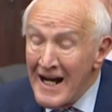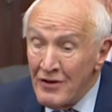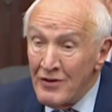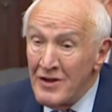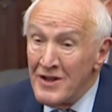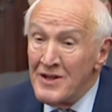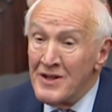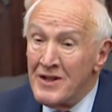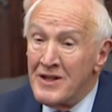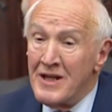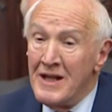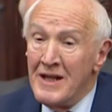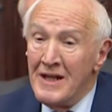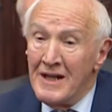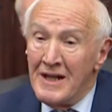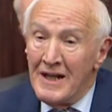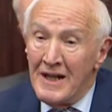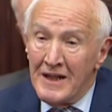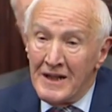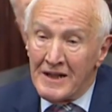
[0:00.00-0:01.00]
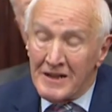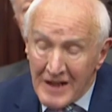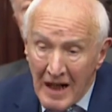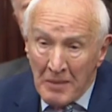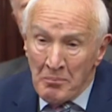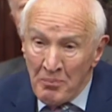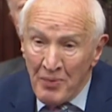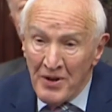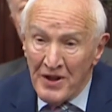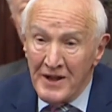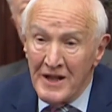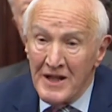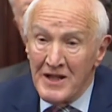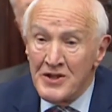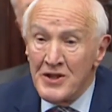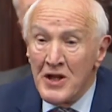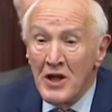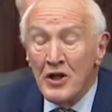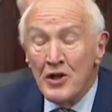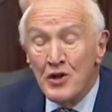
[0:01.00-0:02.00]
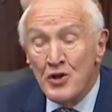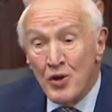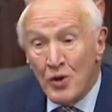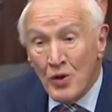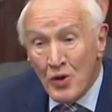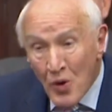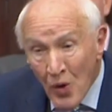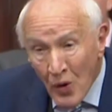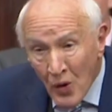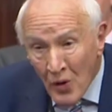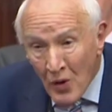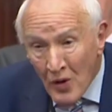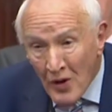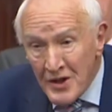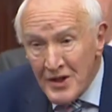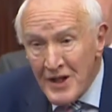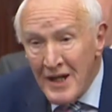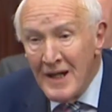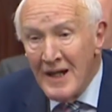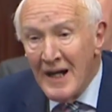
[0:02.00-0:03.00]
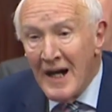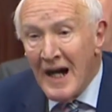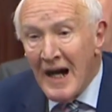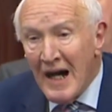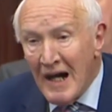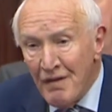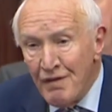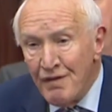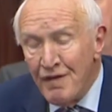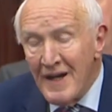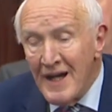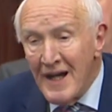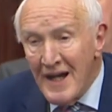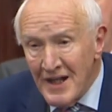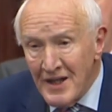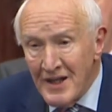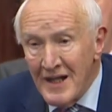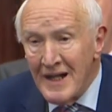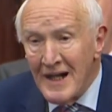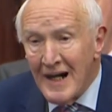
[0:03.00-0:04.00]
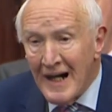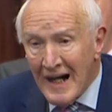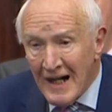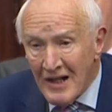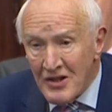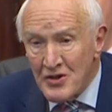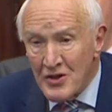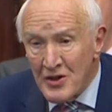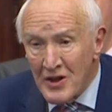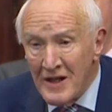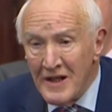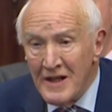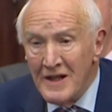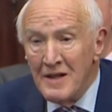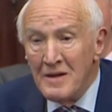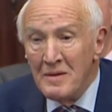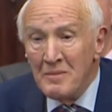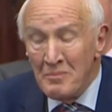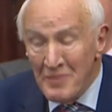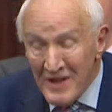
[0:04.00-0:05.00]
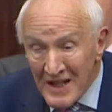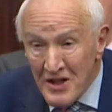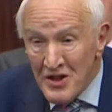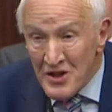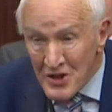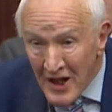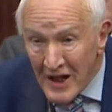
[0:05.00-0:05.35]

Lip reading: errant companies to court. Have any actually been